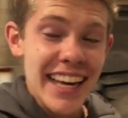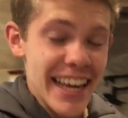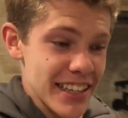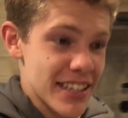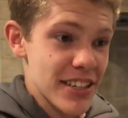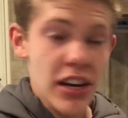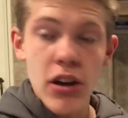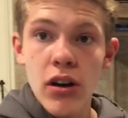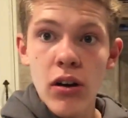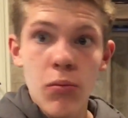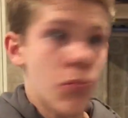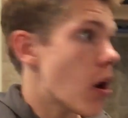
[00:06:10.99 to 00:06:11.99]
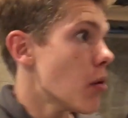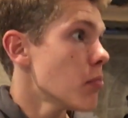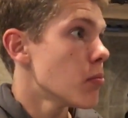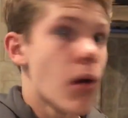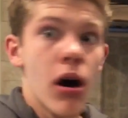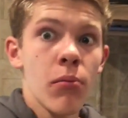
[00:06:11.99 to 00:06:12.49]
he gets, he's like, mom,
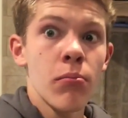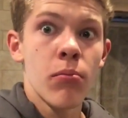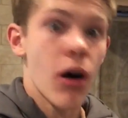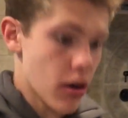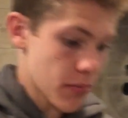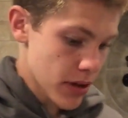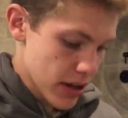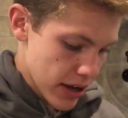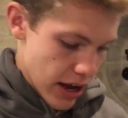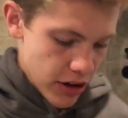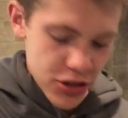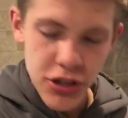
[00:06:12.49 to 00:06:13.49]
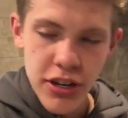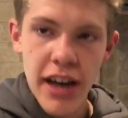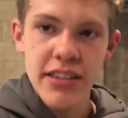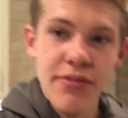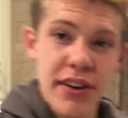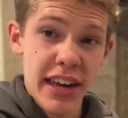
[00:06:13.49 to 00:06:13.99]
mom, mom. I'll show you
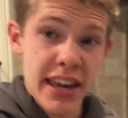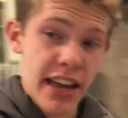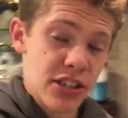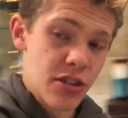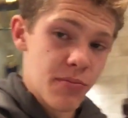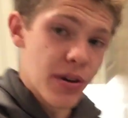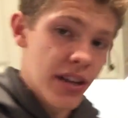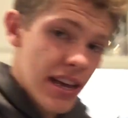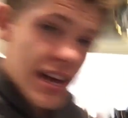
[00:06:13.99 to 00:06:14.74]
guys if I can catch it, but